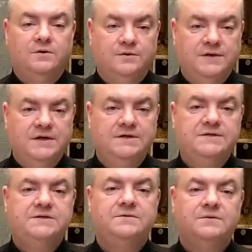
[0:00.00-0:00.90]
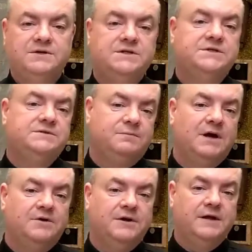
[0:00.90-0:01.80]
Chaldees, which is
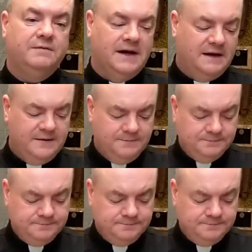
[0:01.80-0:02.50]
modern day Iraq.